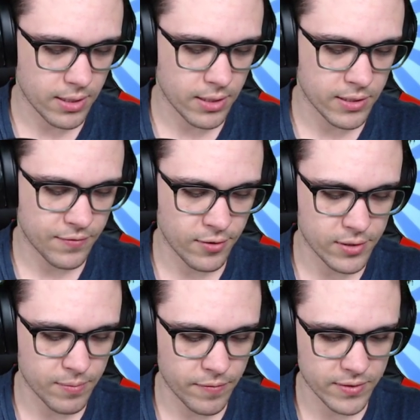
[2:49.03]
His
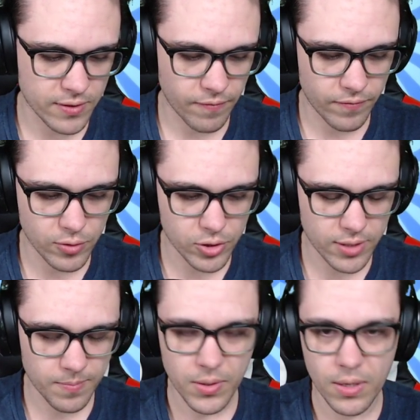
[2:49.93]
first move is Confusion,
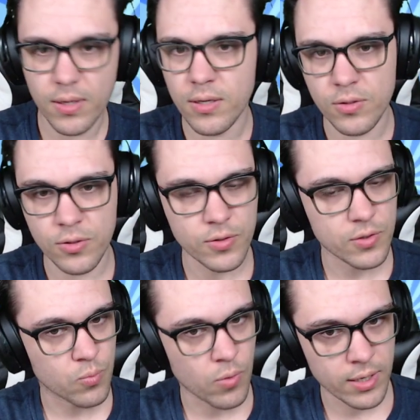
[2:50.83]
uses
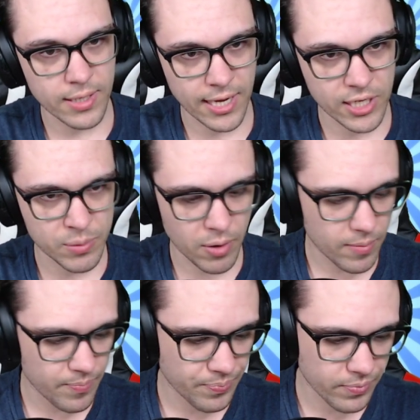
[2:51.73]
1 gauge bar,
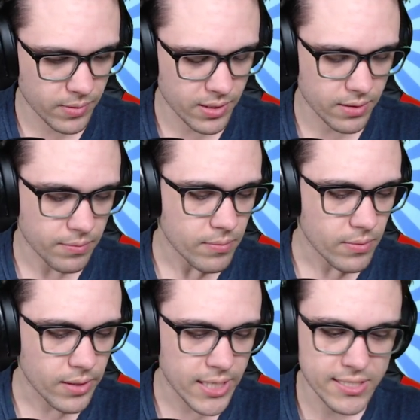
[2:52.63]

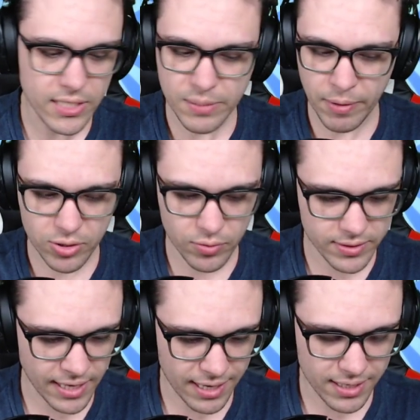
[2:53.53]
is a special
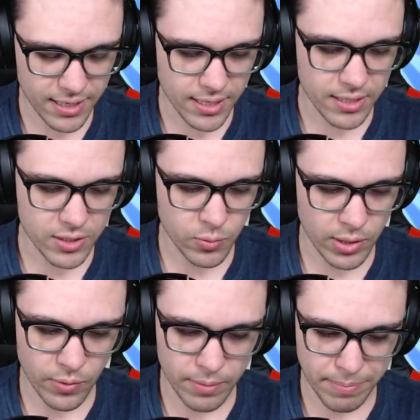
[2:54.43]
attack,
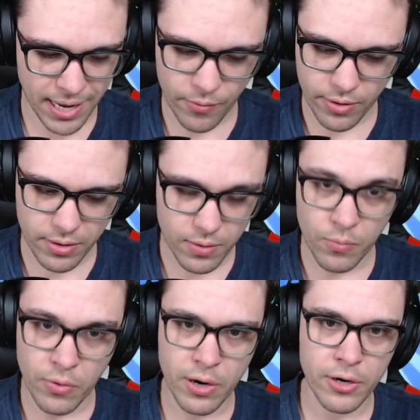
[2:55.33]
21 power,
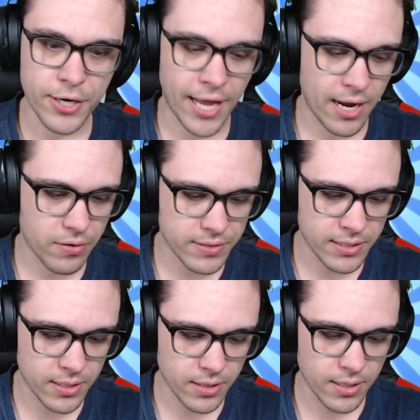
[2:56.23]
100
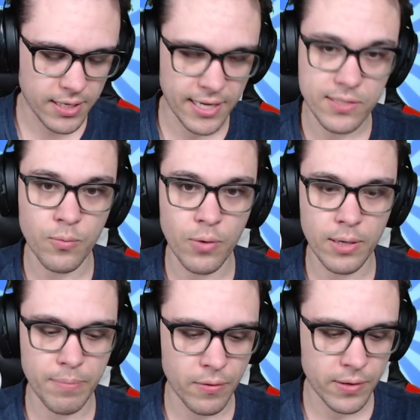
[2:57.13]
accuracy, hits 1
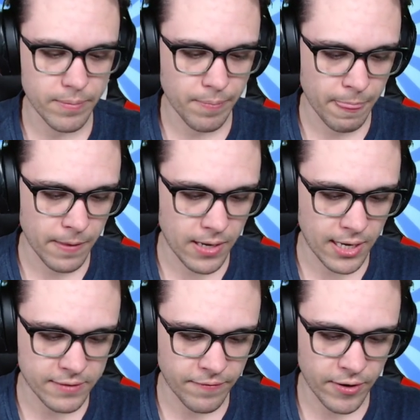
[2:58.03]
opponent,
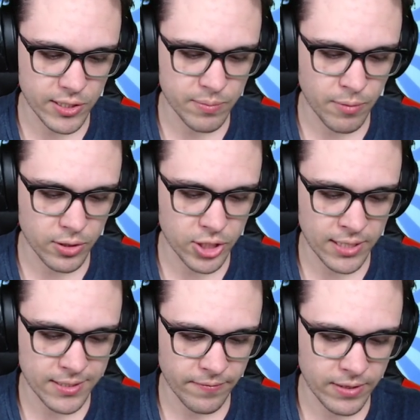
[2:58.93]
has a very small
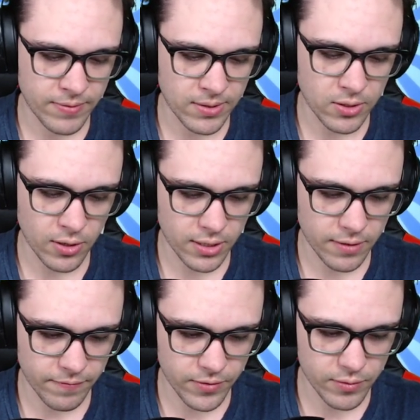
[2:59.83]
chance of leaving the target
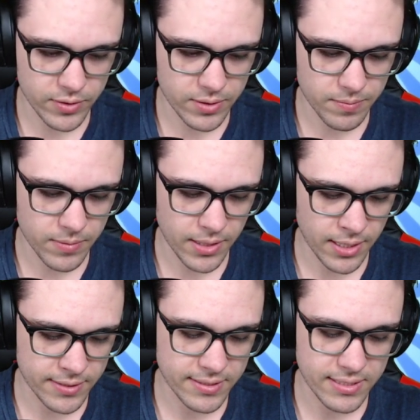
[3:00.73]
confused, and
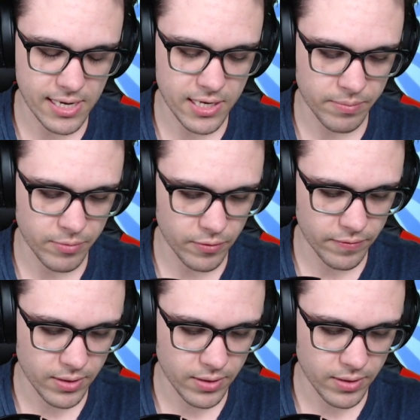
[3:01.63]
is a psychic move.